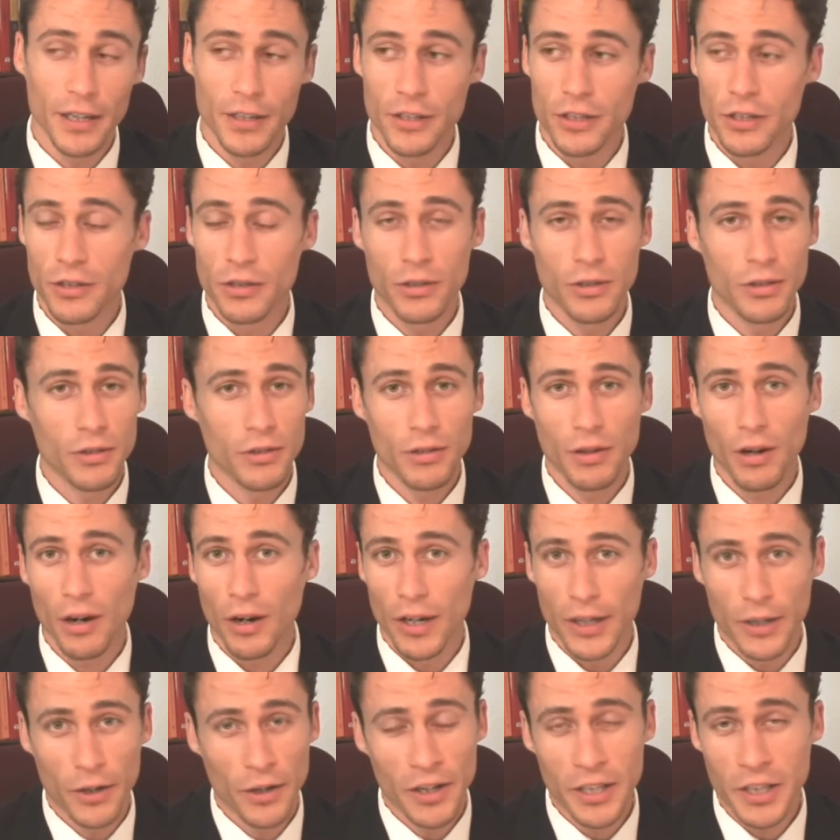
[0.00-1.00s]
And you
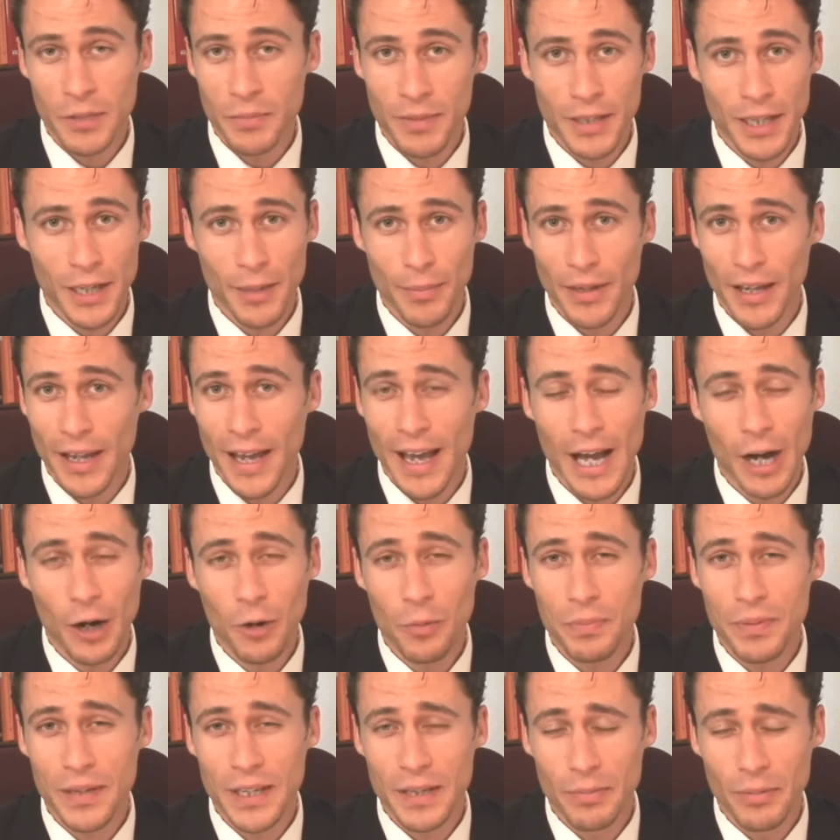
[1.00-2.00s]
are going to be able to
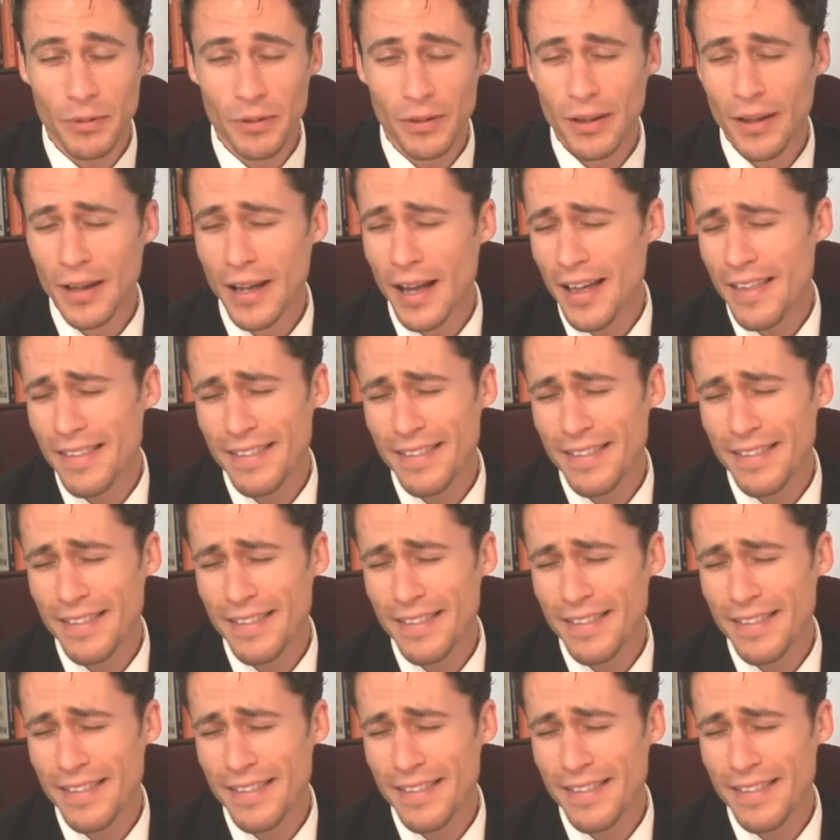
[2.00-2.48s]
help people